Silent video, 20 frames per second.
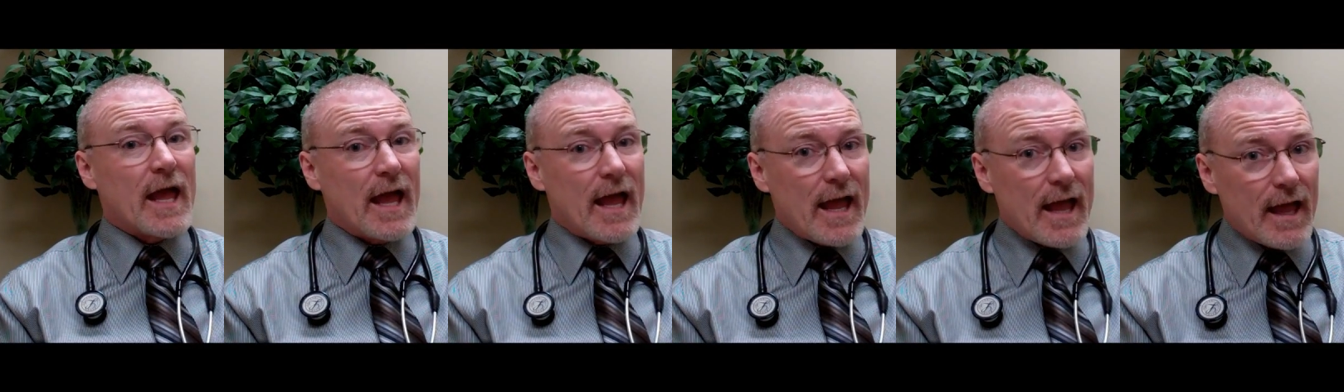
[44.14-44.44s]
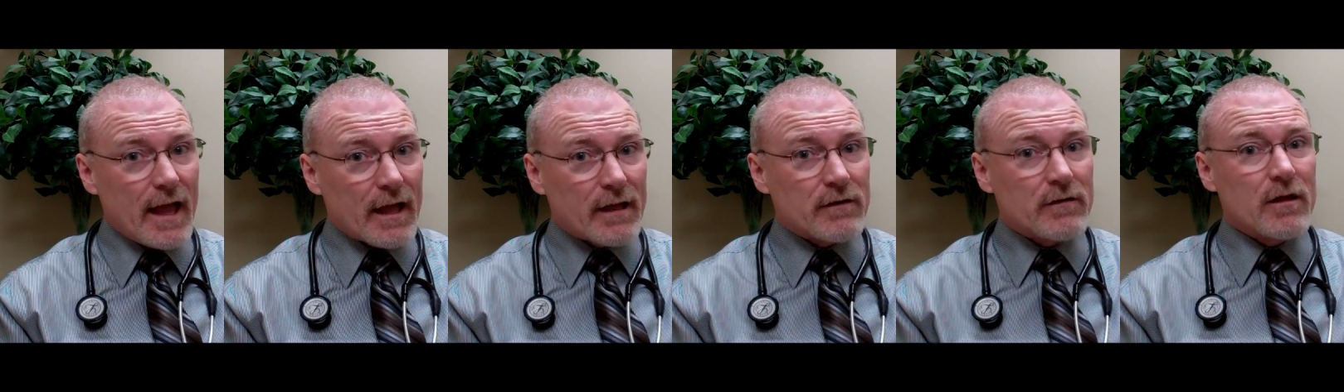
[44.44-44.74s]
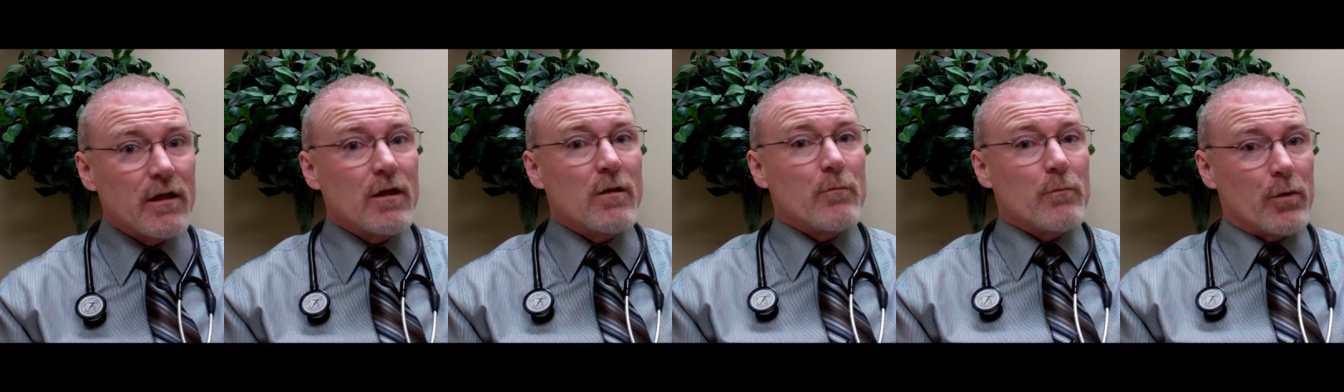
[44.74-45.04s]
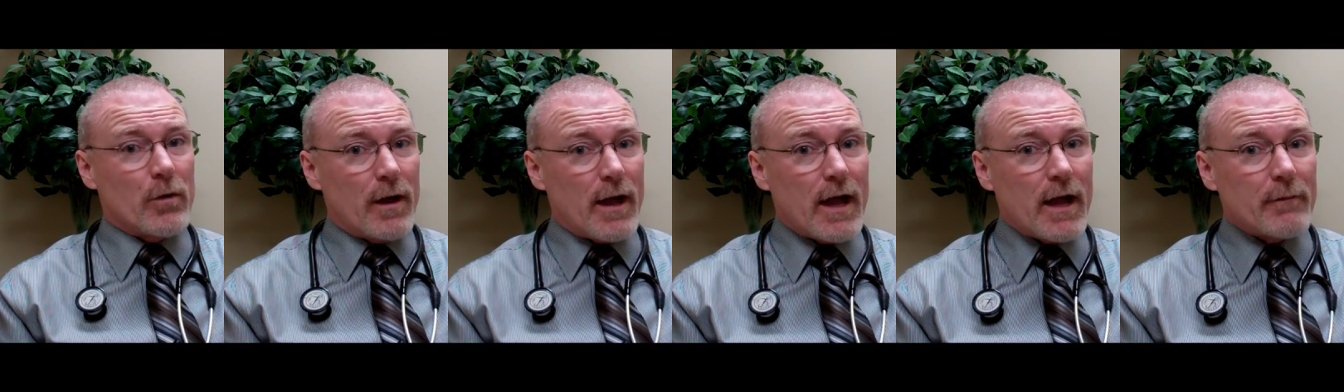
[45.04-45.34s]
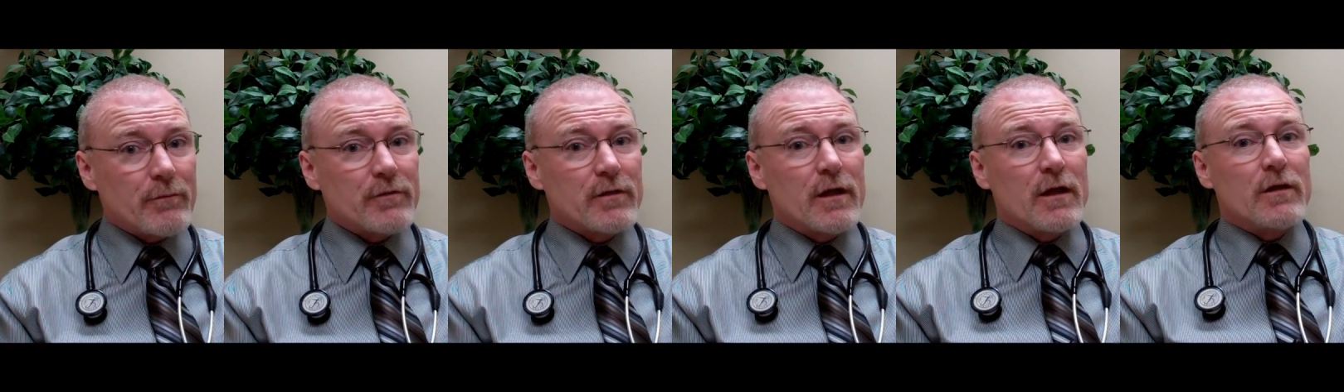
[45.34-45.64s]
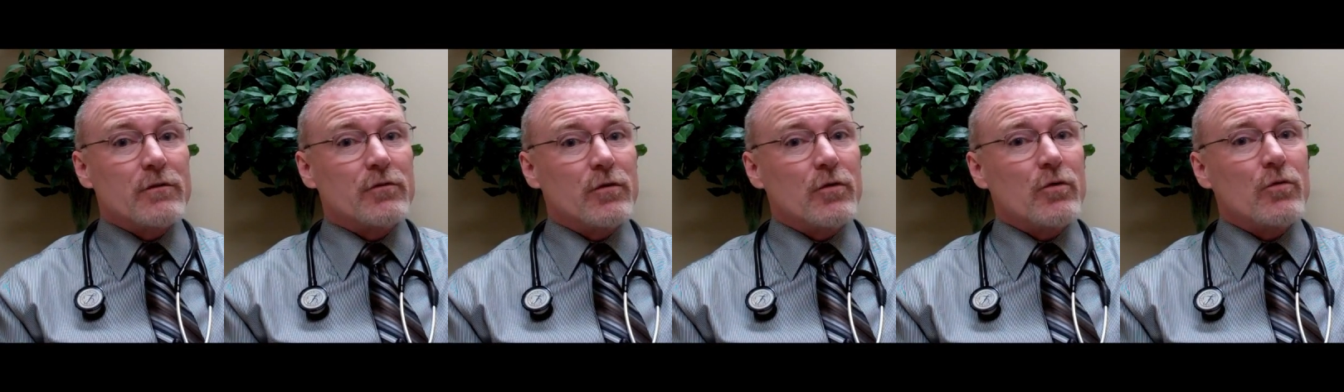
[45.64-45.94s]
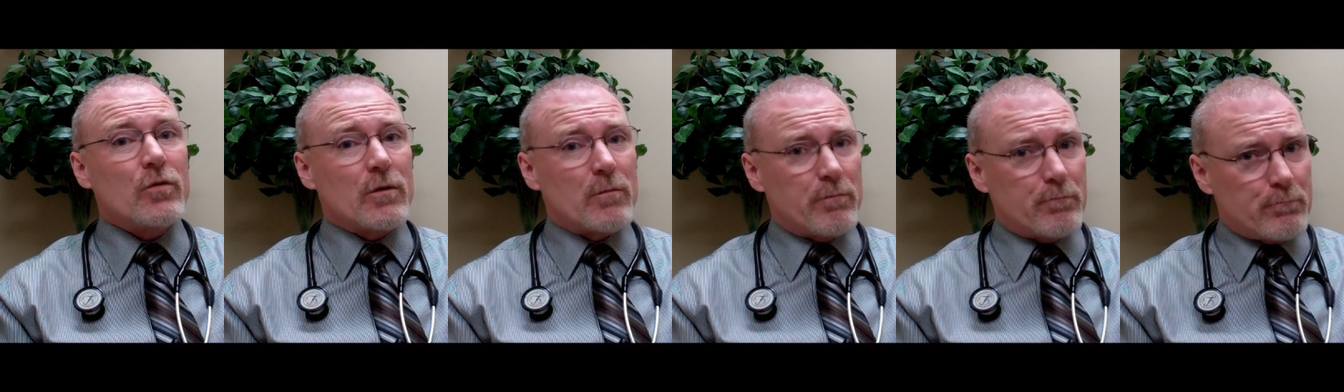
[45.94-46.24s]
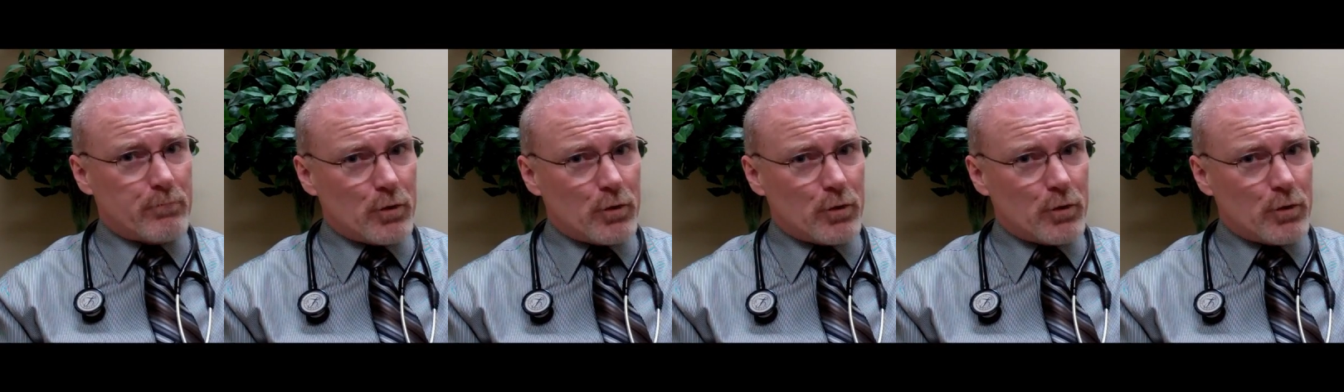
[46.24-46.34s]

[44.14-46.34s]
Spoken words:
and perhaps to